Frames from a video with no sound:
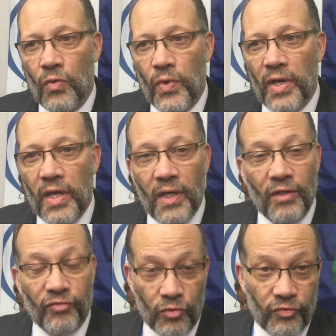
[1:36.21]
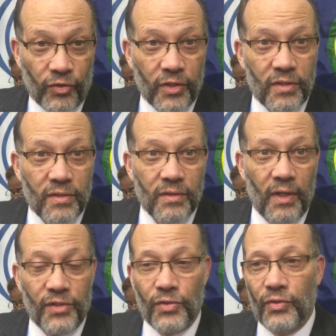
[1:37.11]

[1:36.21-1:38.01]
We are here in full force, as you